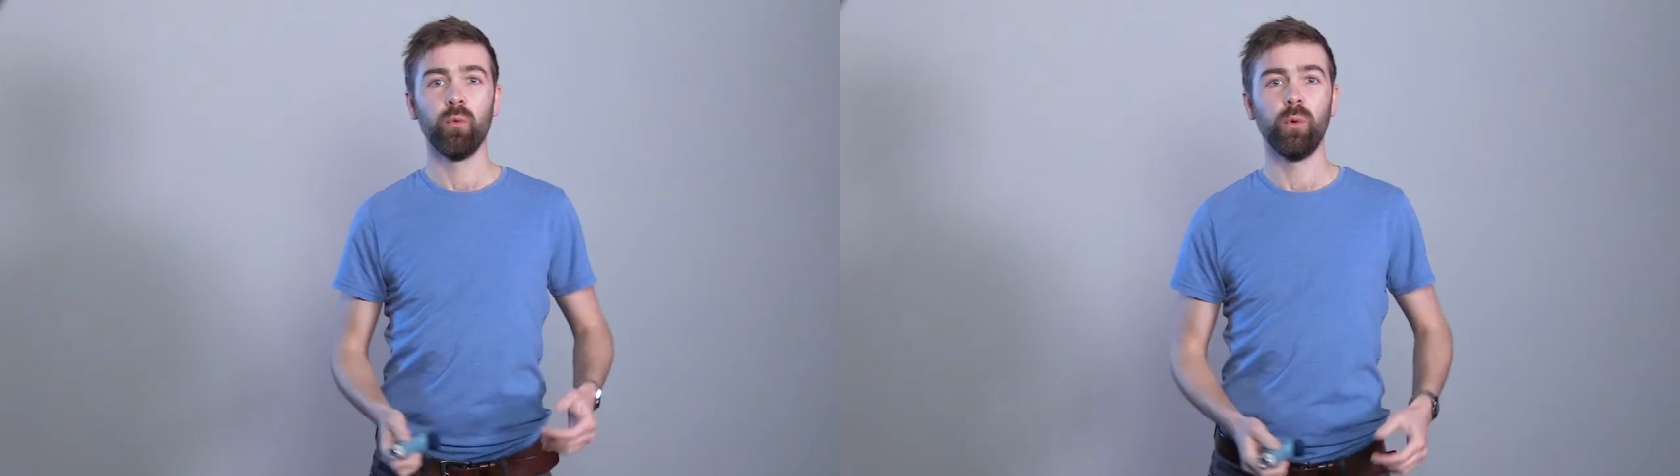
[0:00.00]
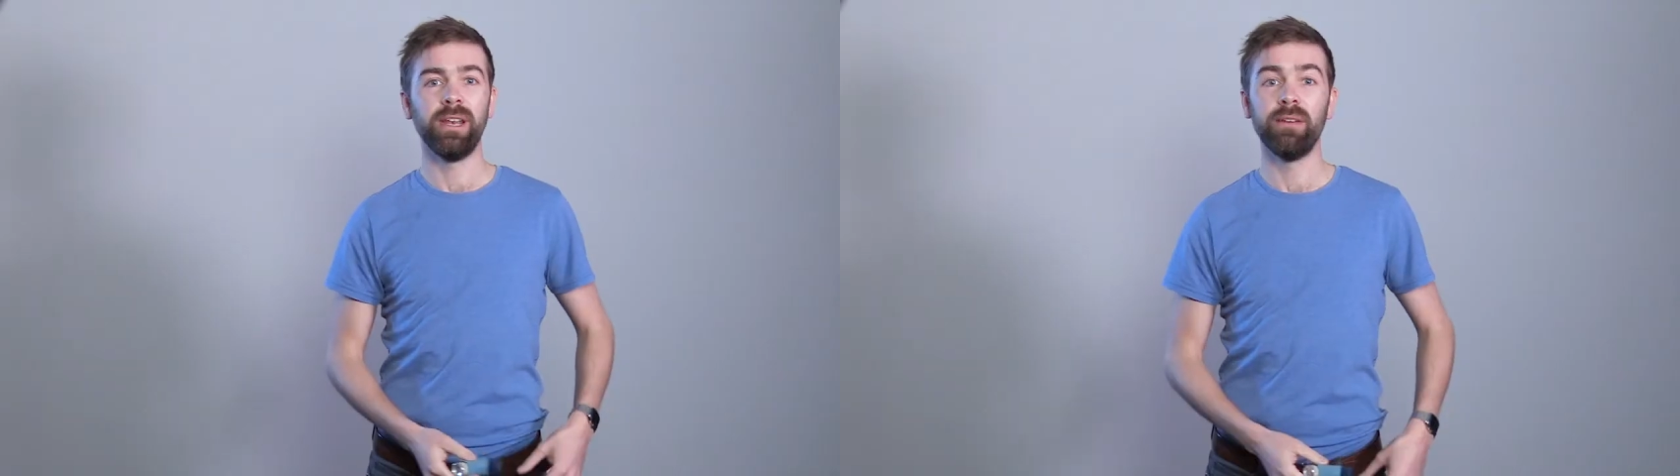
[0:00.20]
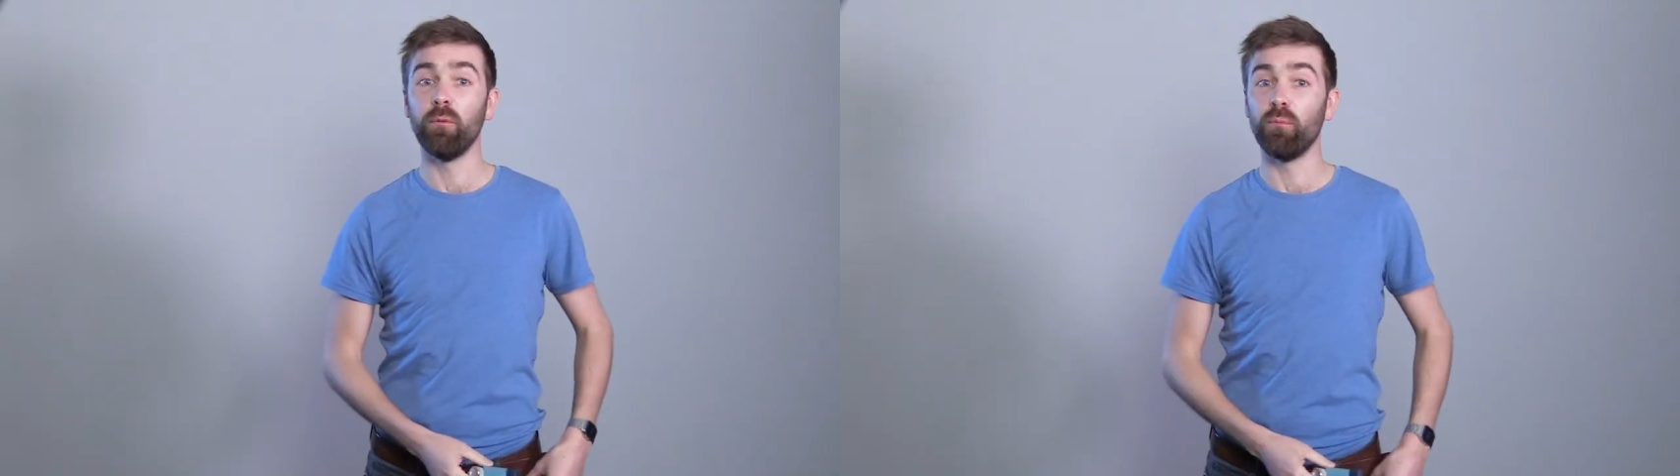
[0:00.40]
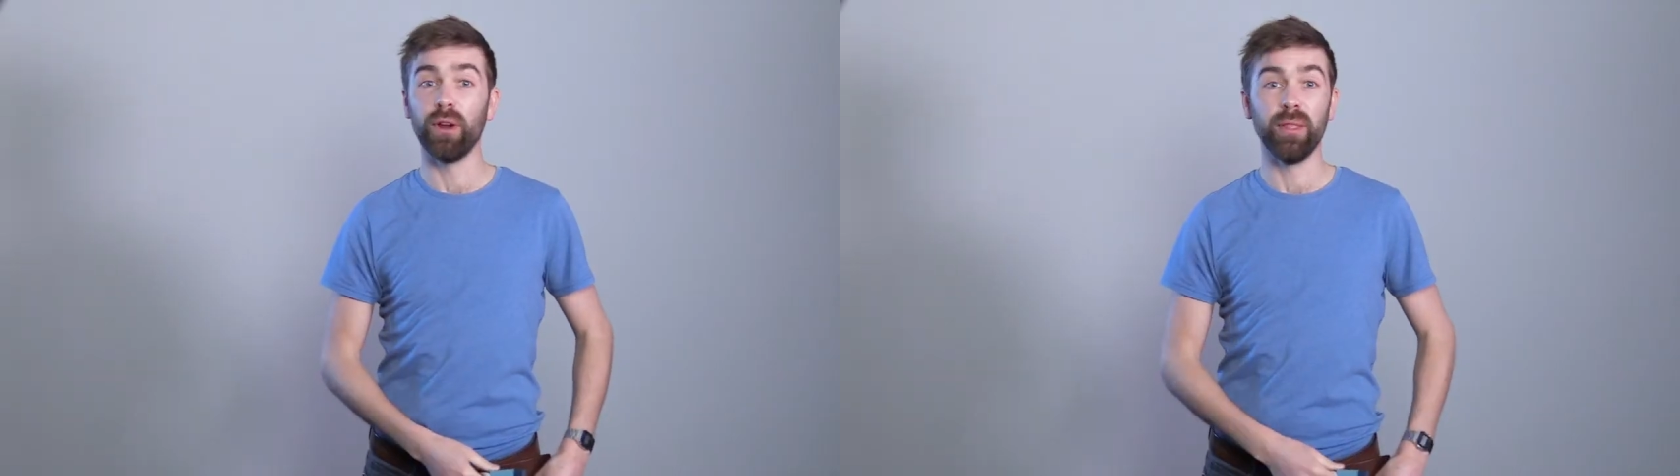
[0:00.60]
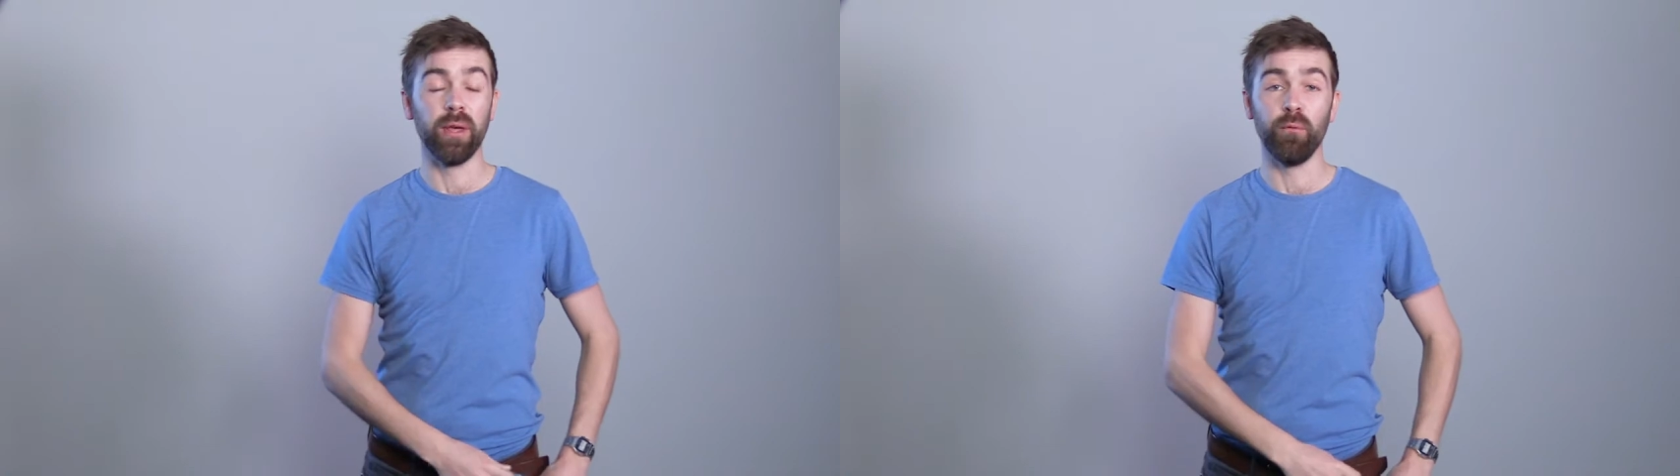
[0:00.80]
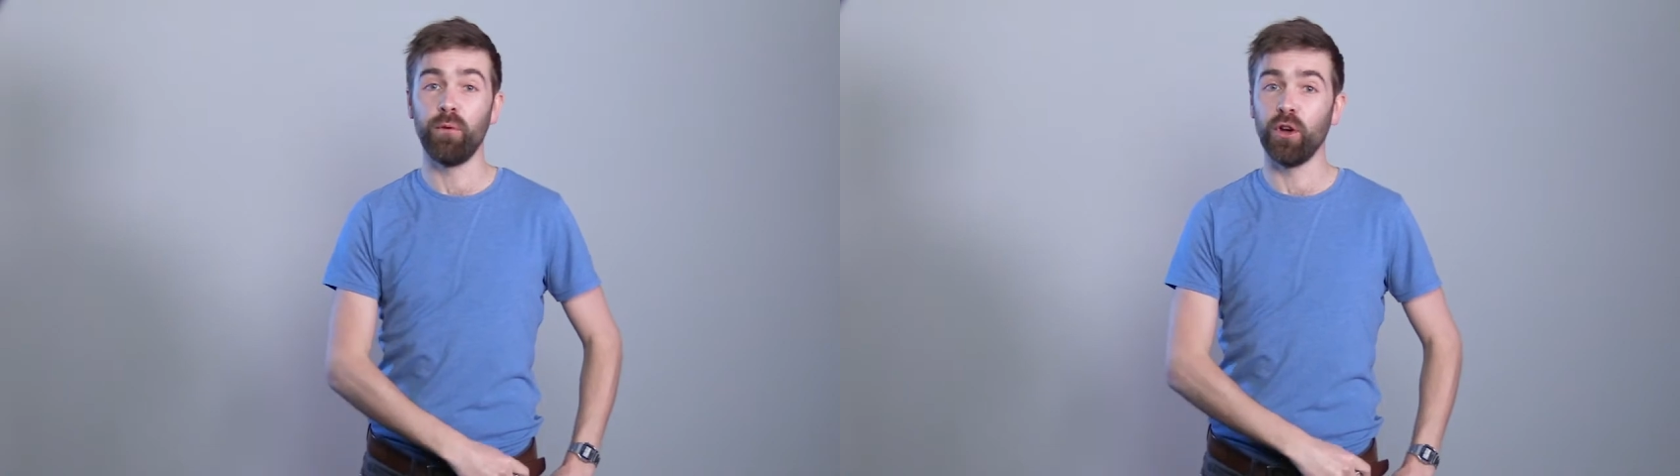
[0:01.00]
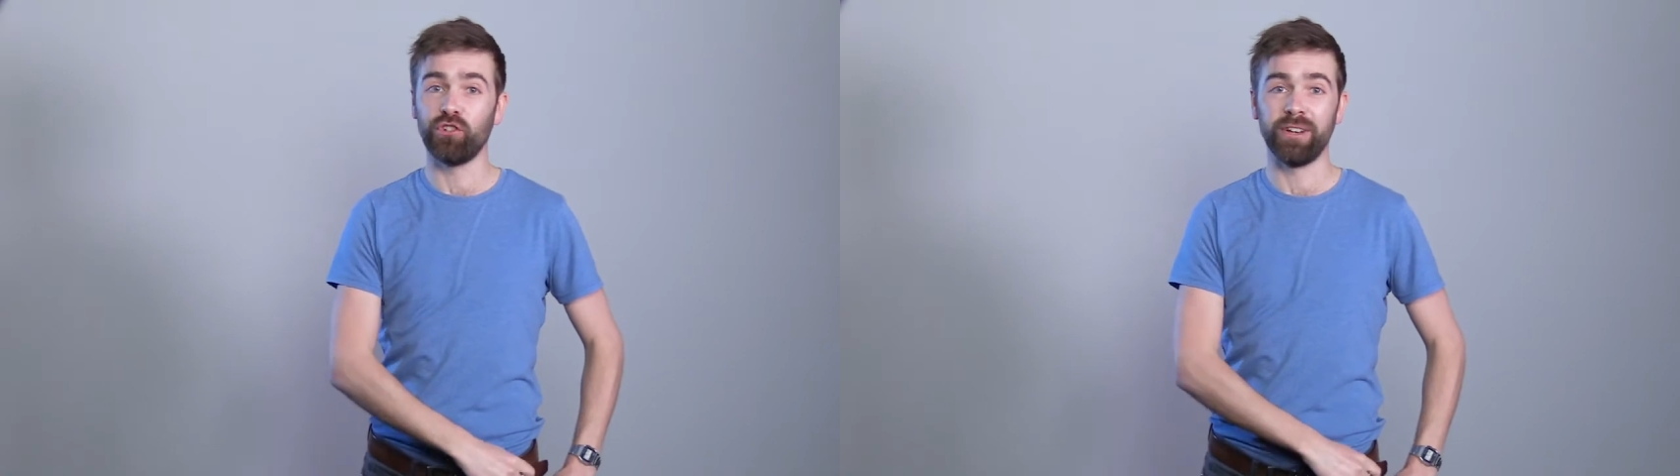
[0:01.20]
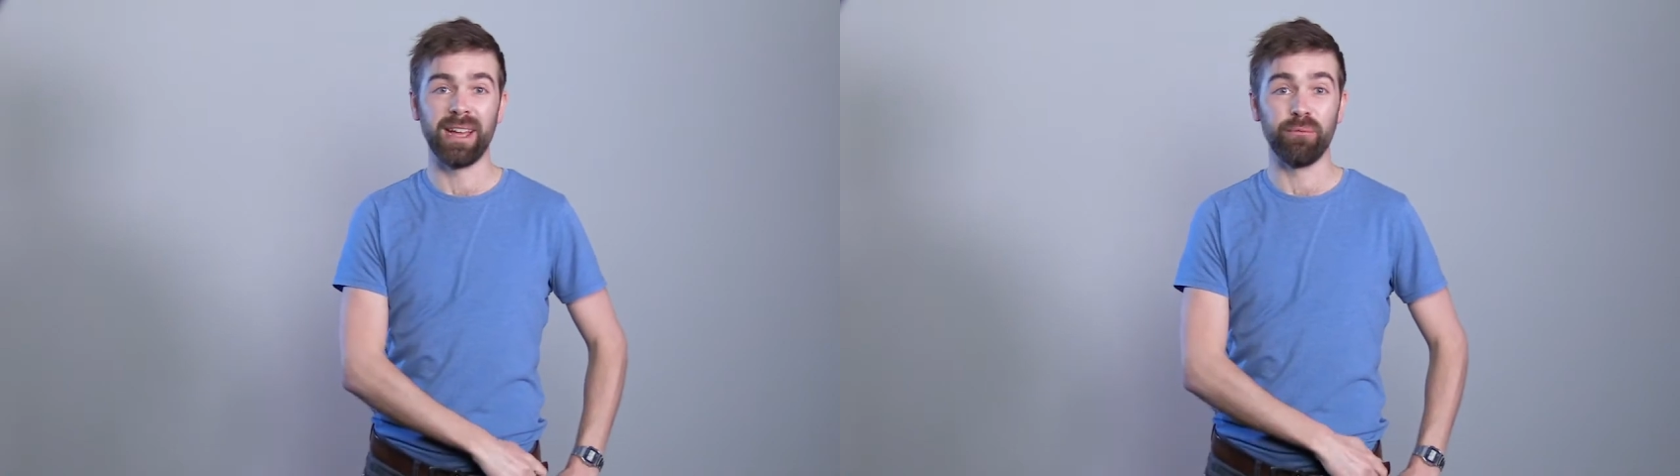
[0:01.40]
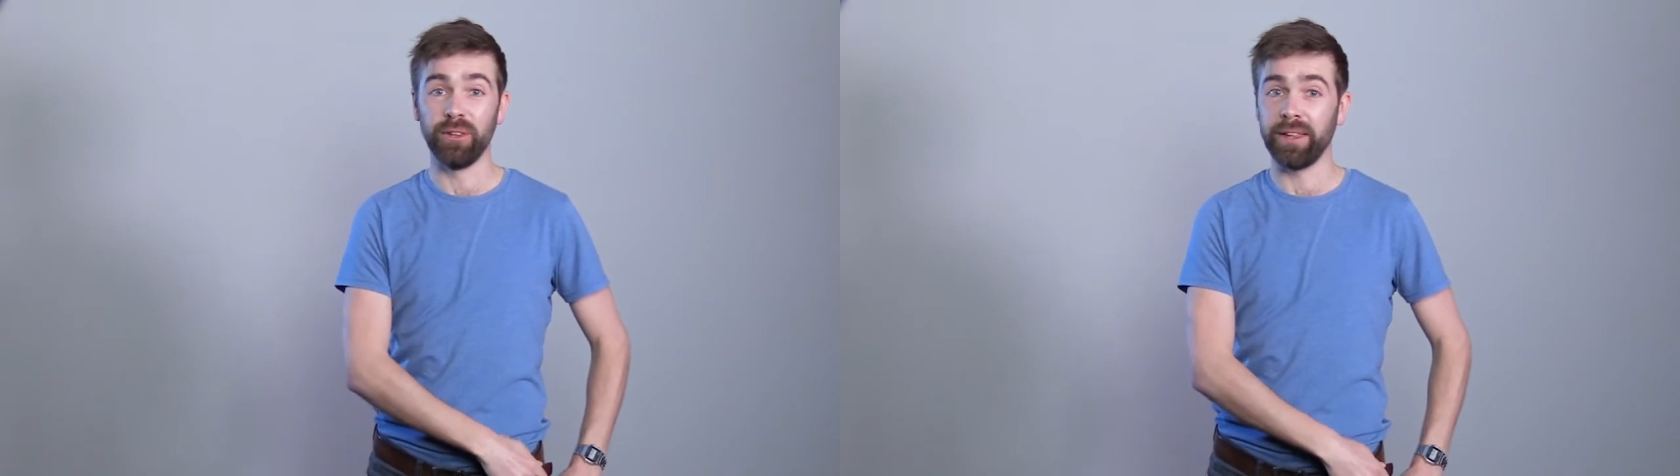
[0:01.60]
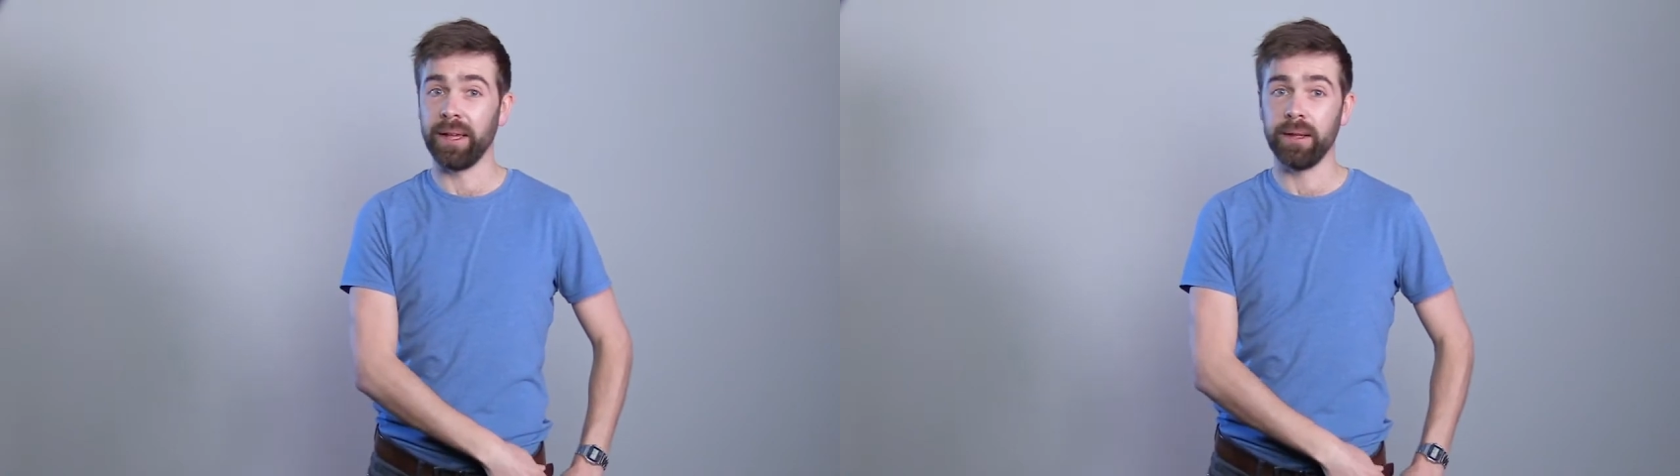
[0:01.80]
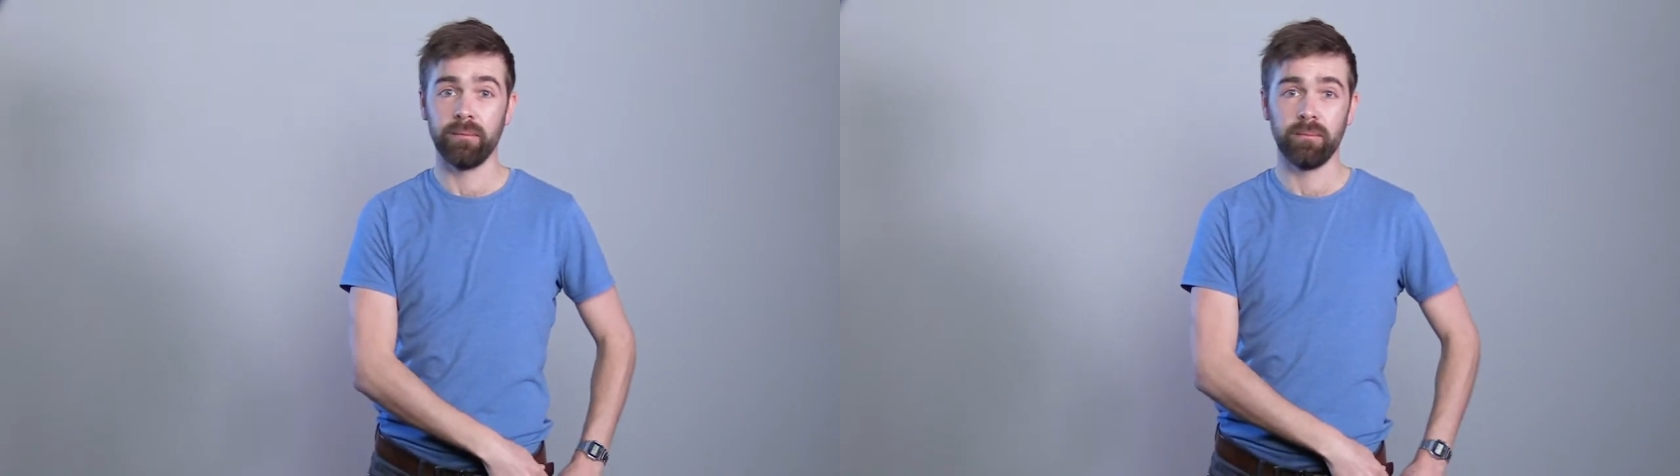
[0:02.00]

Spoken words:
We live and breathe it virtually every day.